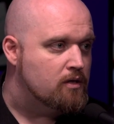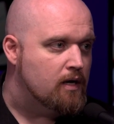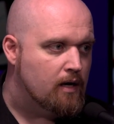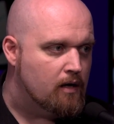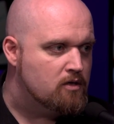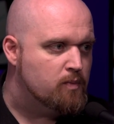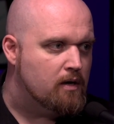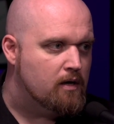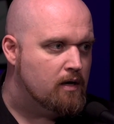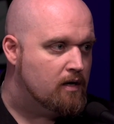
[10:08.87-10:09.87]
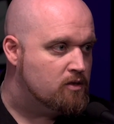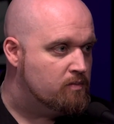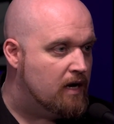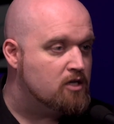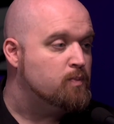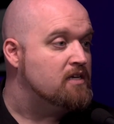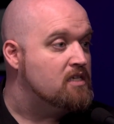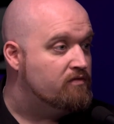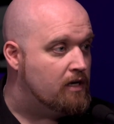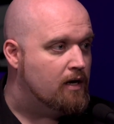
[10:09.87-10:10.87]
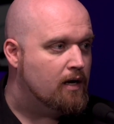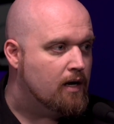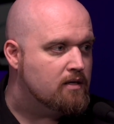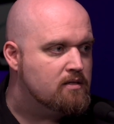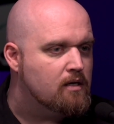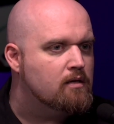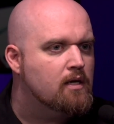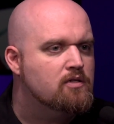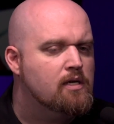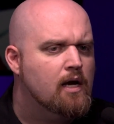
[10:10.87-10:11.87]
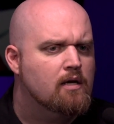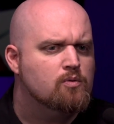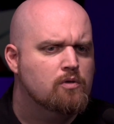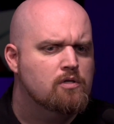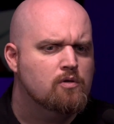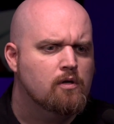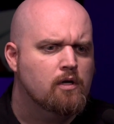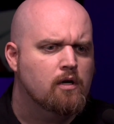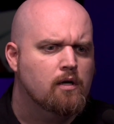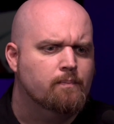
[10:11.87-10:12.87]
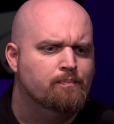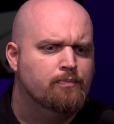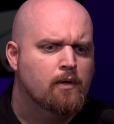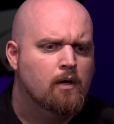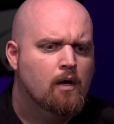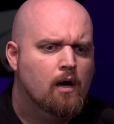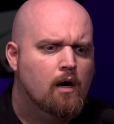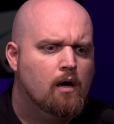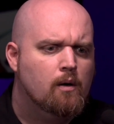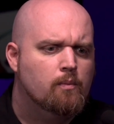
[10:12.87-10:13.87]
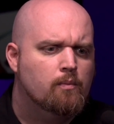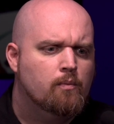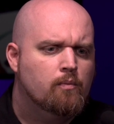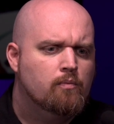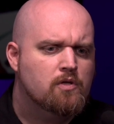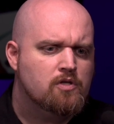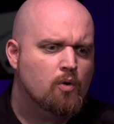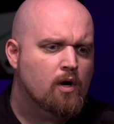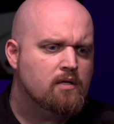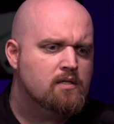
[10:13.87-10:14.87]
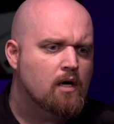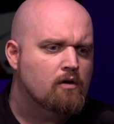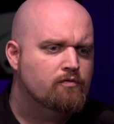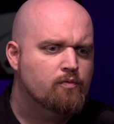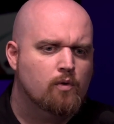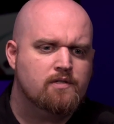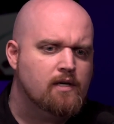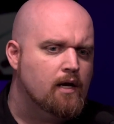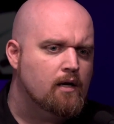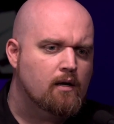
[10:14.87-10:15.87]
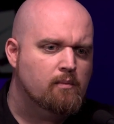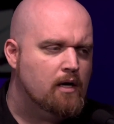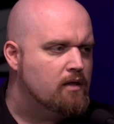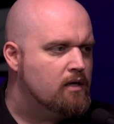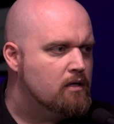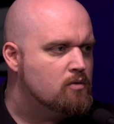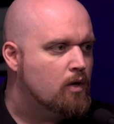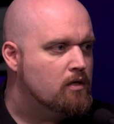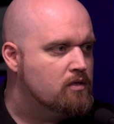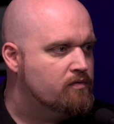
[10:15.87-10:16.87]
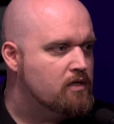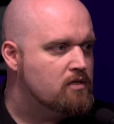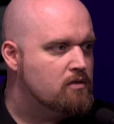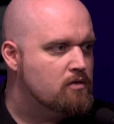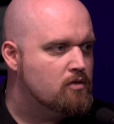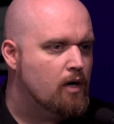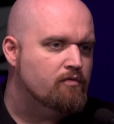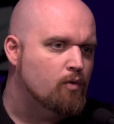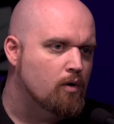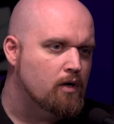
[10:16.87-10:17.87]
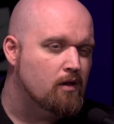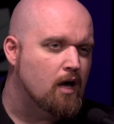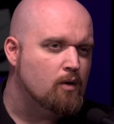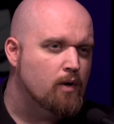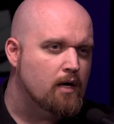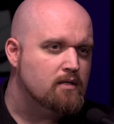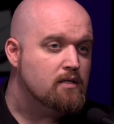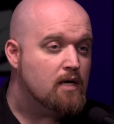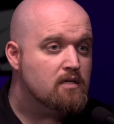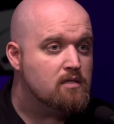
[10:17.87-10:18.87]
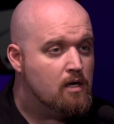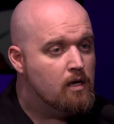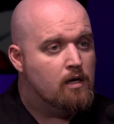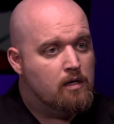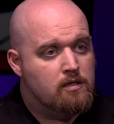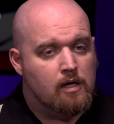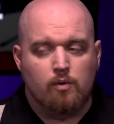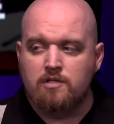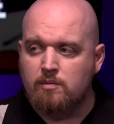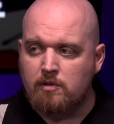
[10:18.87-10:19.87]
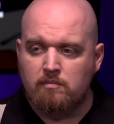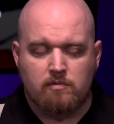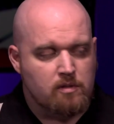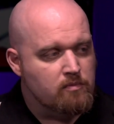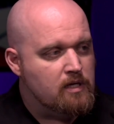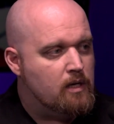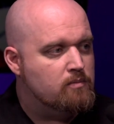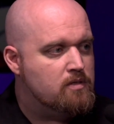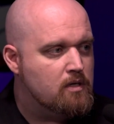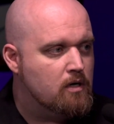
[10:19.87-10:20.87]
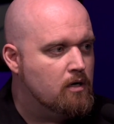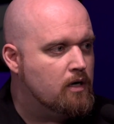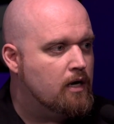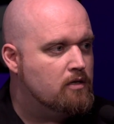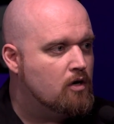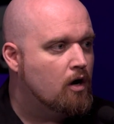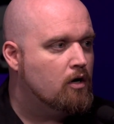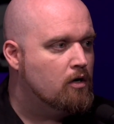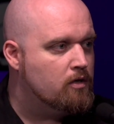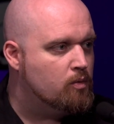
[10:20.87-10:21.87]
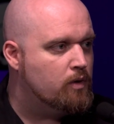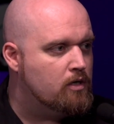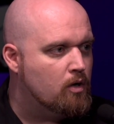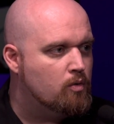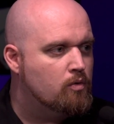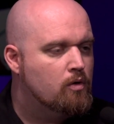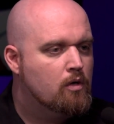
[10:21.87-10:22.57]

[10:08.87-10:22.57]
and, and exp- expressivity, I guess, that, that she has, which is really good. Um, the story itself, once again, I mean, I think is relatively straightforward in a lot of ways. It does deal with some some themes that are kind of darker that we don't